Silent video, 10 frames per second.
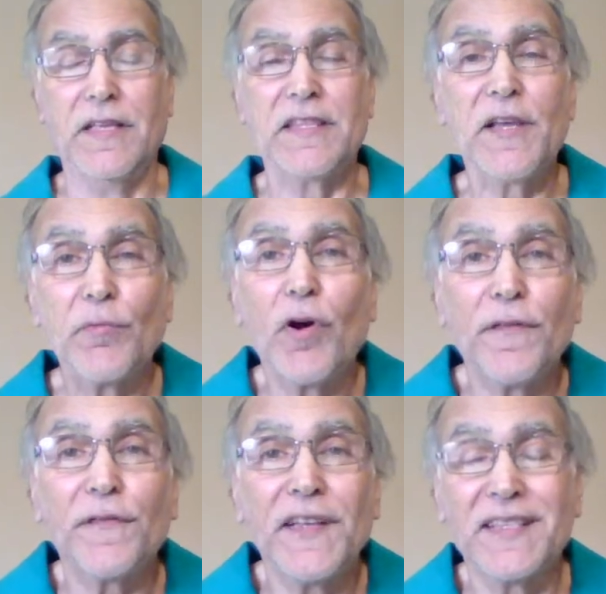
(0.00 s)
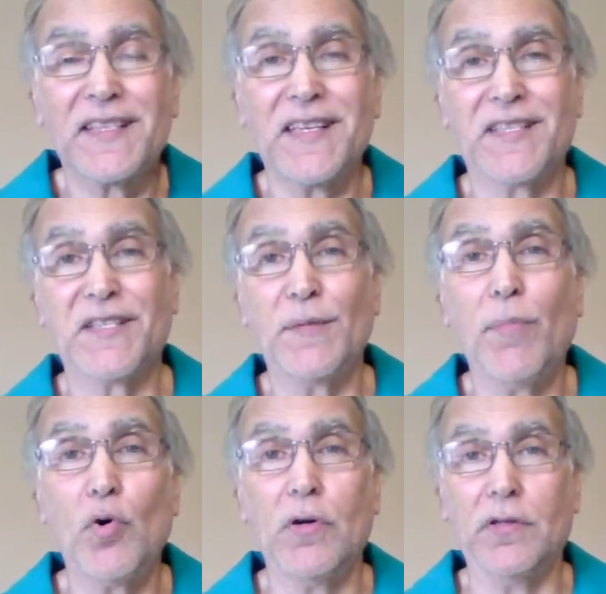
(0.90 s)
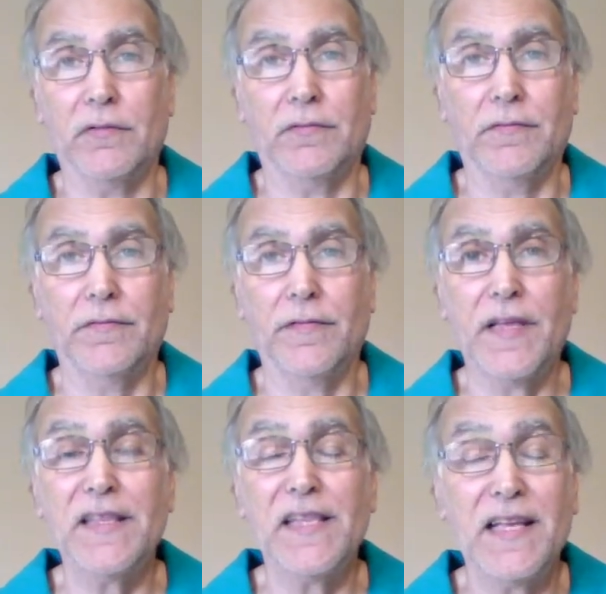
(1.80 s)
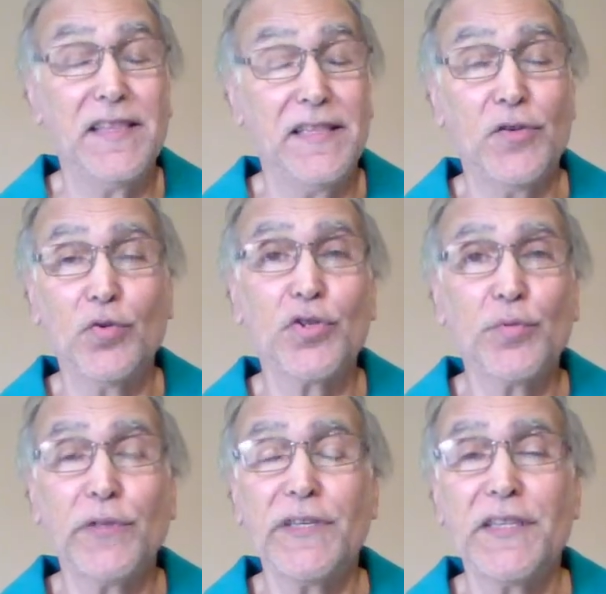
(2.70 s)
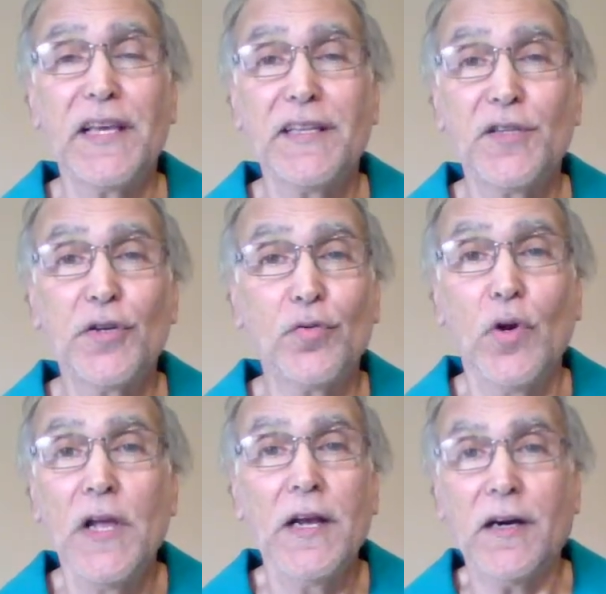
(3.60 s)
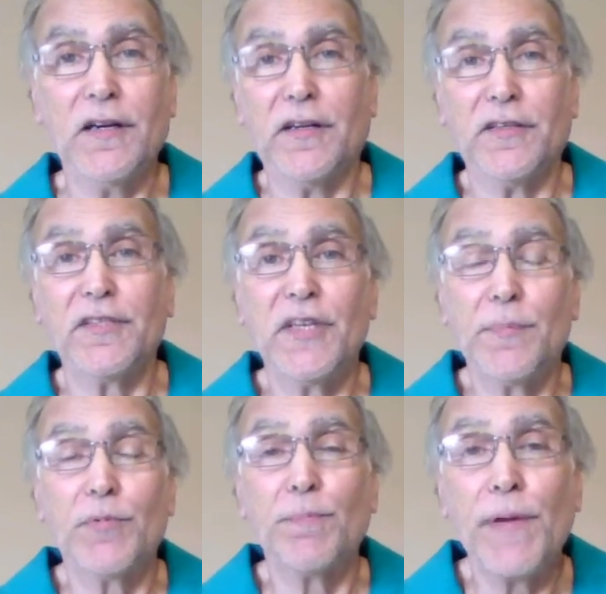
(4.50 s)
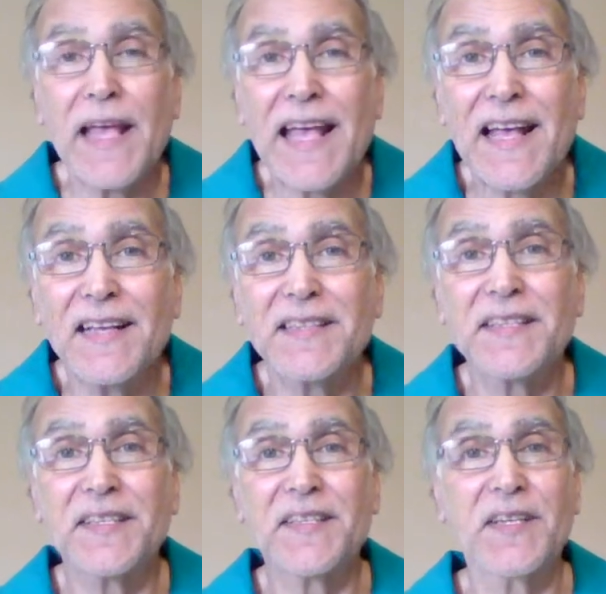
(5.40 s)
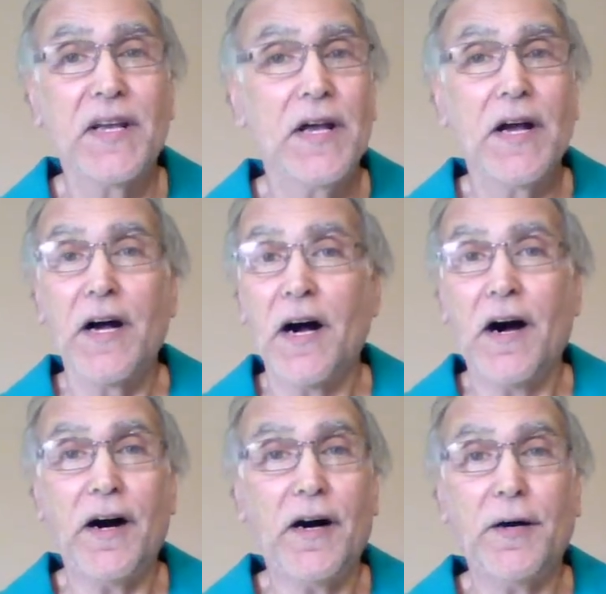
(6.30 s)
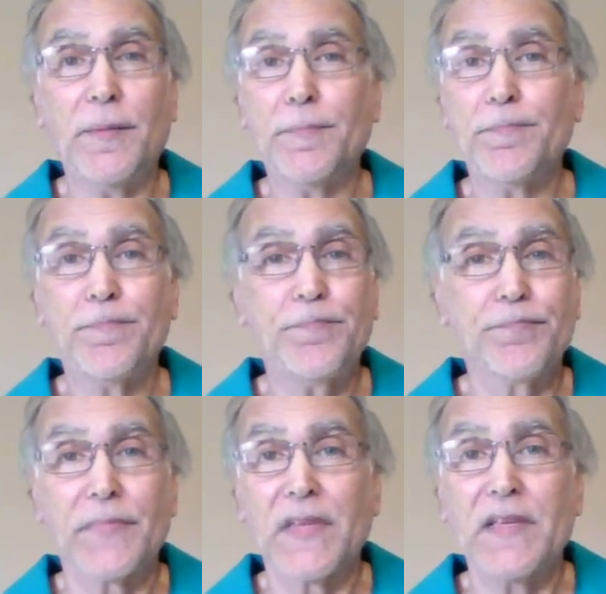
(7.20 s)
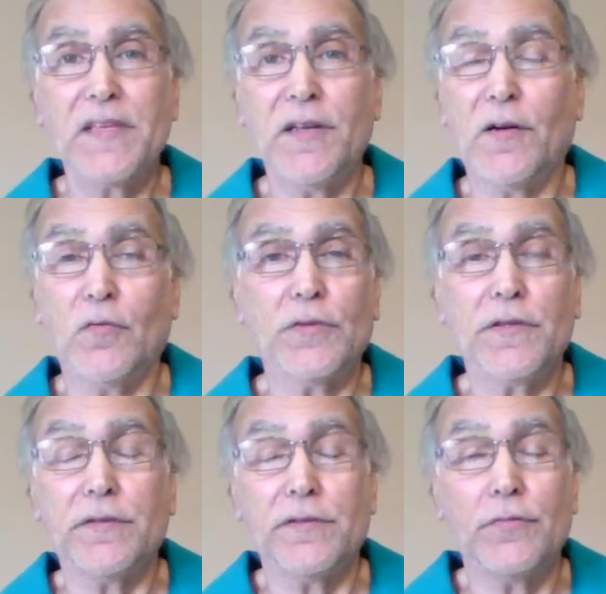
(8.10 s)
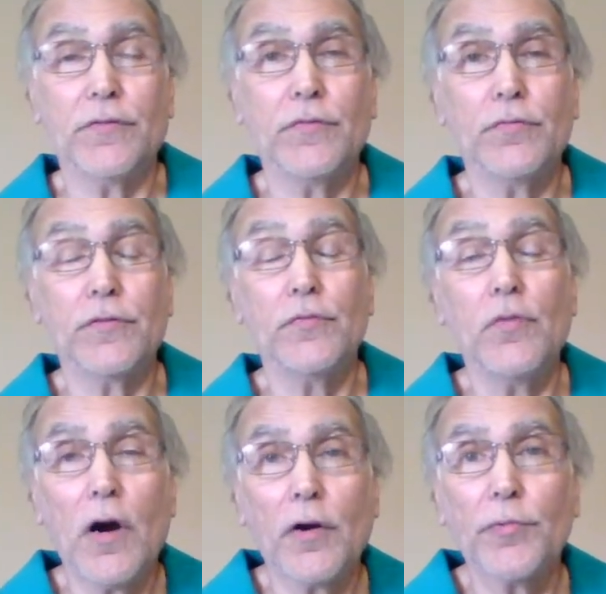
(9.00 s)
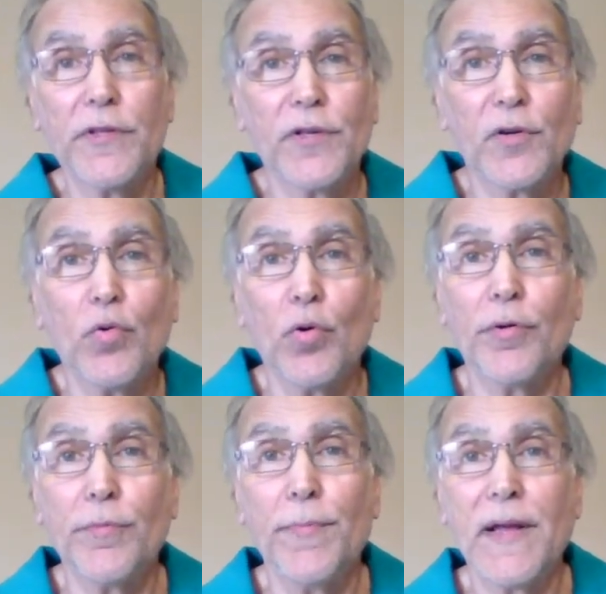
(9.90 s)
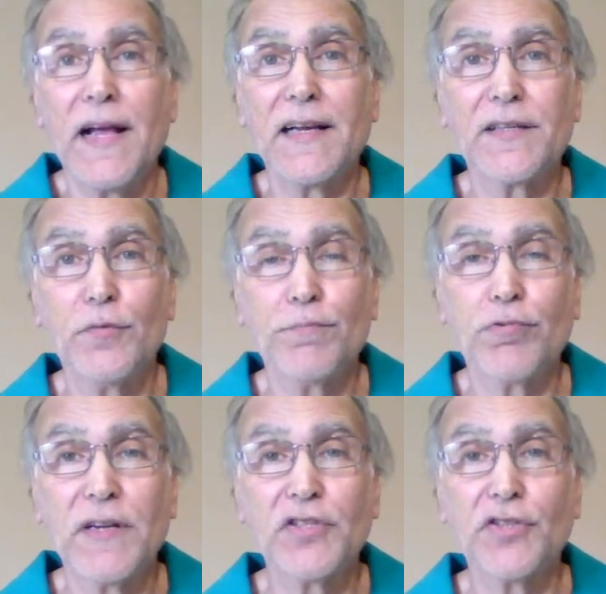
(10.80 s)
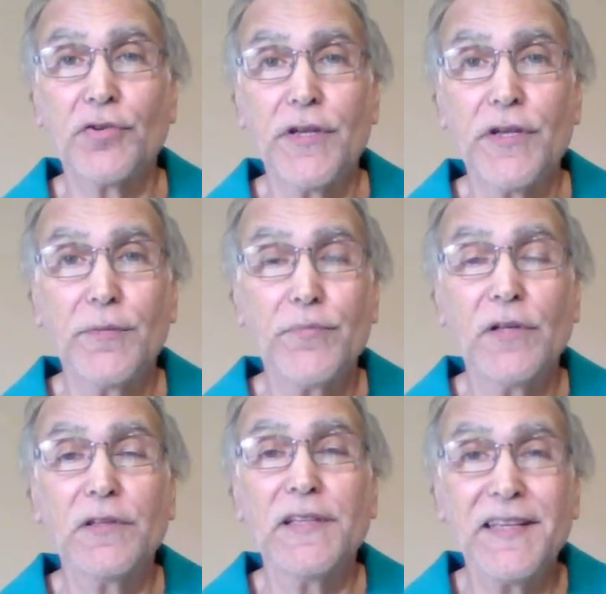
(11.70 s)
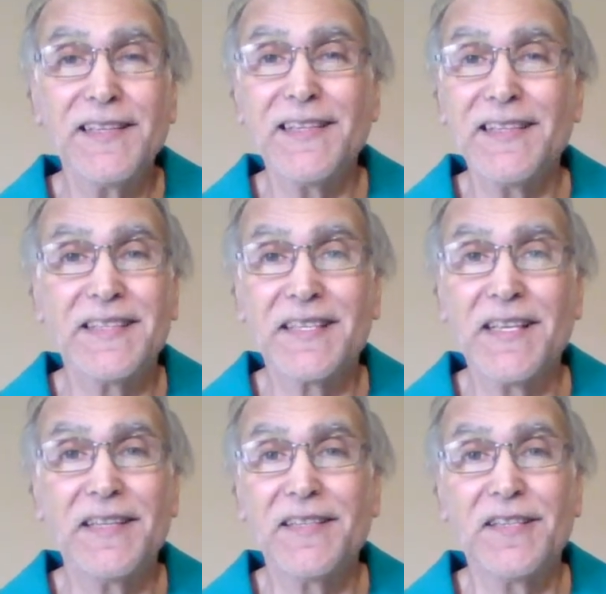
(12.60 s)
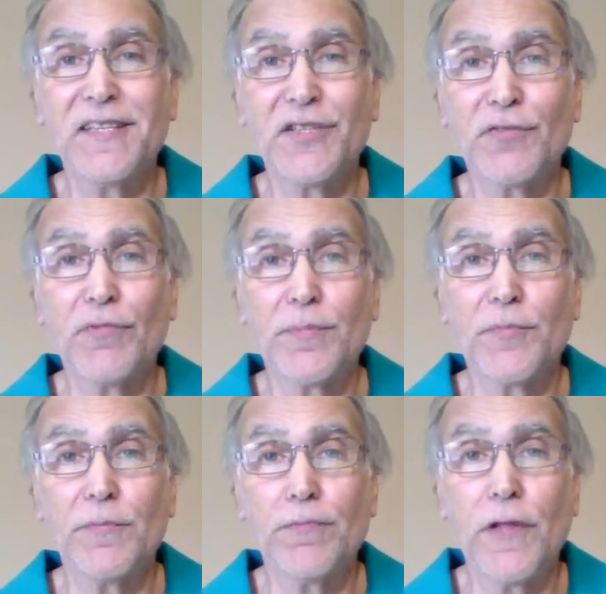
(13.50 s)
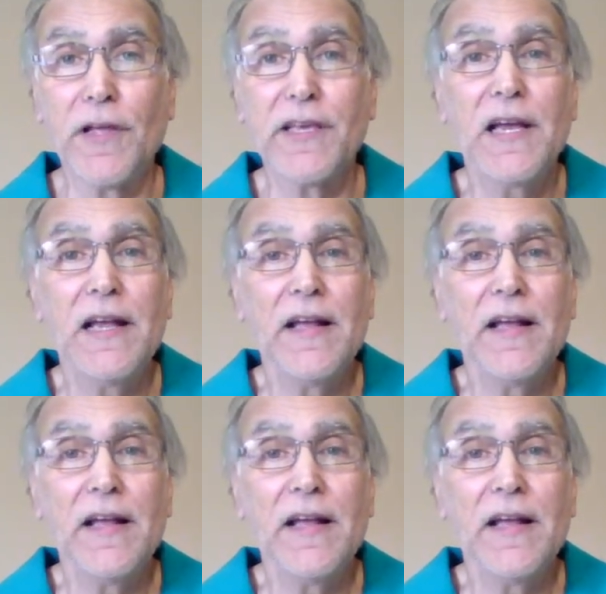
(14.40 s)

their offense gets the ball. And usually they do. A tipped pass, you know, you hurry the quarterback, you pressure him, the littlest thing to disrupt the play.